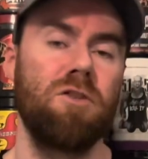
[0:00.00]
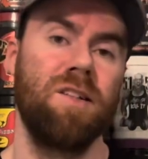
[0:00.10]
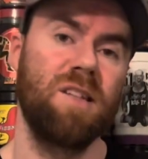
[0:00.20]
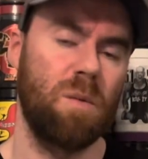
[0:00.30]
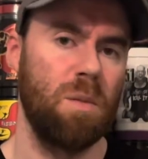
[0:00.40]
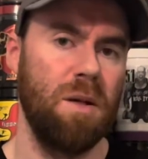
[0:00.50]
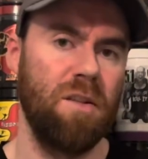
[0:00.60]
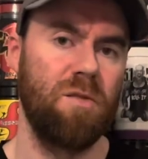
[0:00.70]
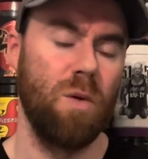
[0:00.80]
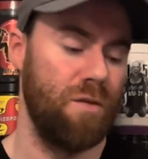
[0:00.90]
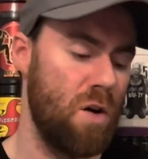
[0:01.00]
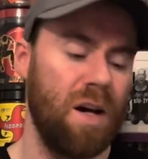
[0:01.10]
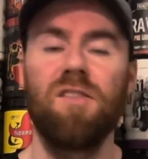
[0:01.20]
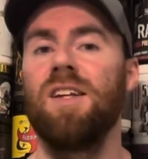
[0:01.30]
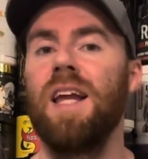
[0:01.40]
he supplements with
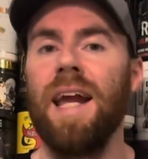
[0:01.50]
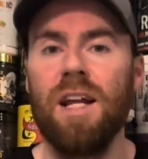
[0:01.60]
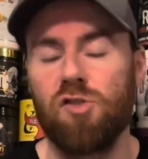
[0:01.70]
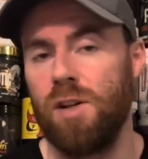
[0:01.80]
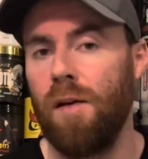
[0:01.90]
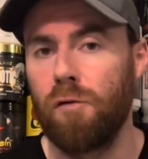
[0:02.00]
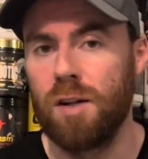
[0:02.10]
niacin each and every